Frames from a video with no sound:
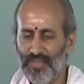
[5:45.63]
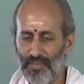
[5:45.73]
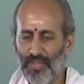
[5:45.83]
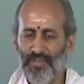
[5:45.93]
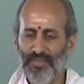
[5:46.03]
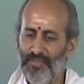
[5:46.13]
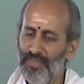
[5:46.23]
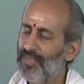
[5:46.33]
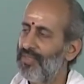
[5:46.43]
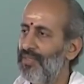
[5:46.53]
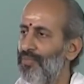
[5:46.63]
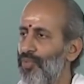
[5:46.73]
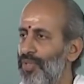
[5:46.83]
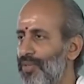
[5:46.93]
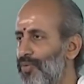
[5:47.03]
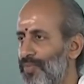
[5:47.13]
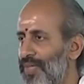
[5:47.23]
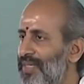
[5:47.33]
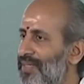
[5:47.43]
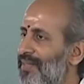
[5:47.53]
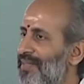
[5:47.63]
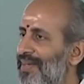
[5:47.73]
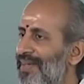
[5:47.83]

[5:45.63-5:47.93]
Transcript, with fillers: and one of them is Mundaka Upanishad.